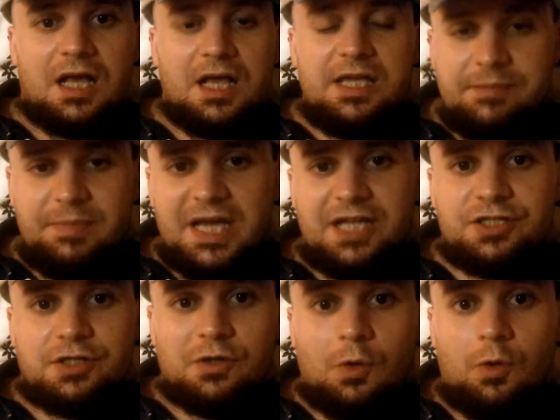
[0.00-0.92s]

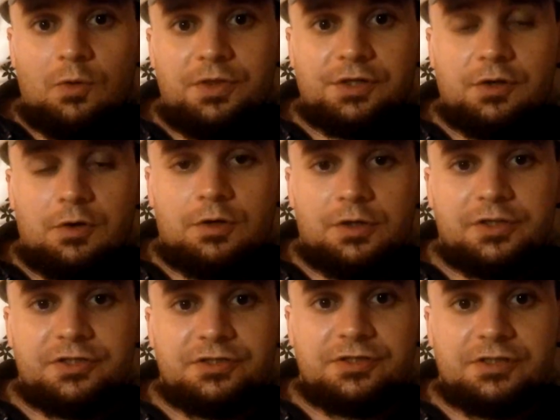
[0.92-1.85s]
imagine all the
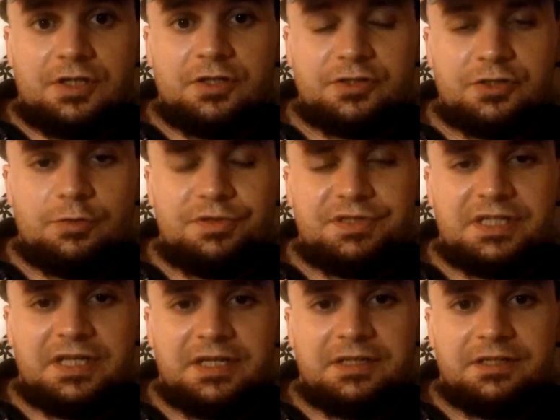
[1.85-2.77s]
costs
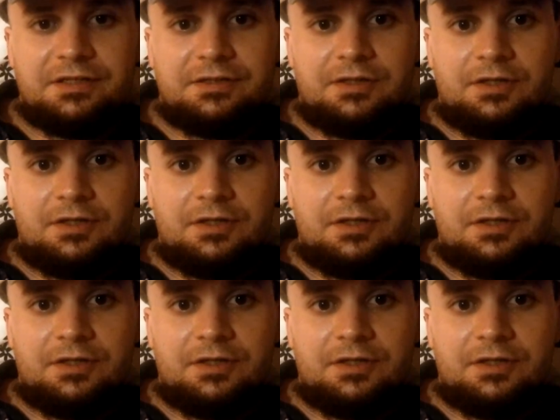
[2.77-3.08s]
associated